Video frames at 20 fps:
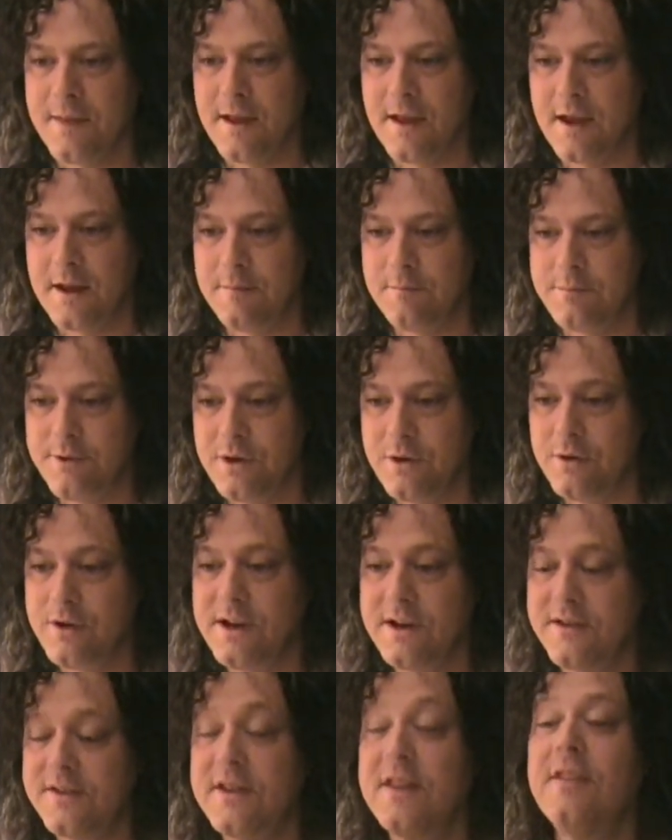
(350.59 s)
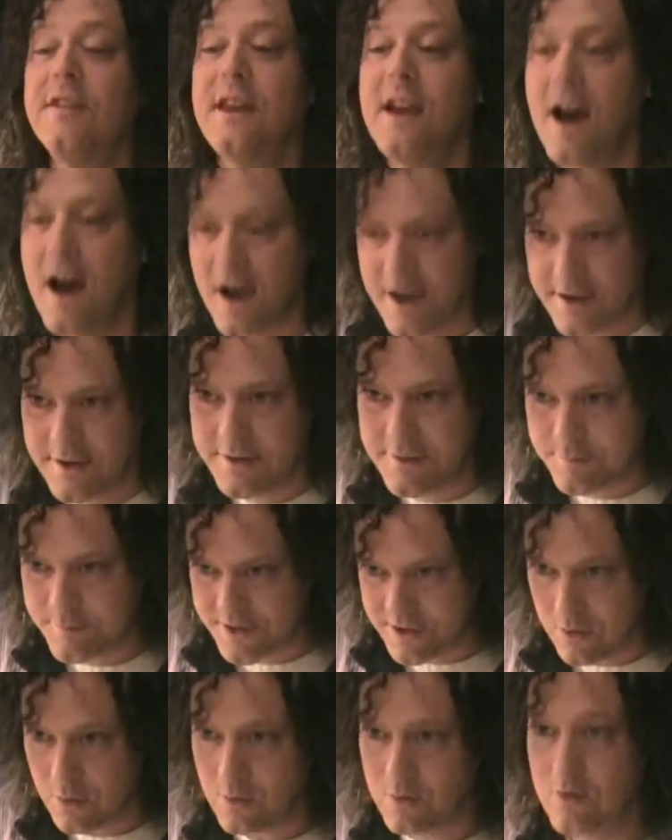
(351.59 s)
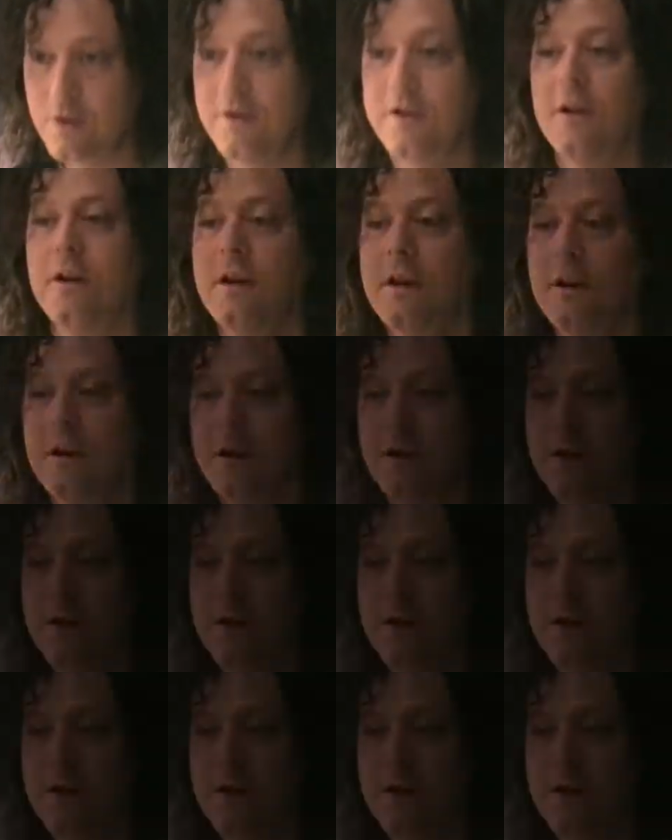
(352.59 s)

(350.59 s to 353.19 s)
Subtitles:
And beauty is in the eye of the beholder.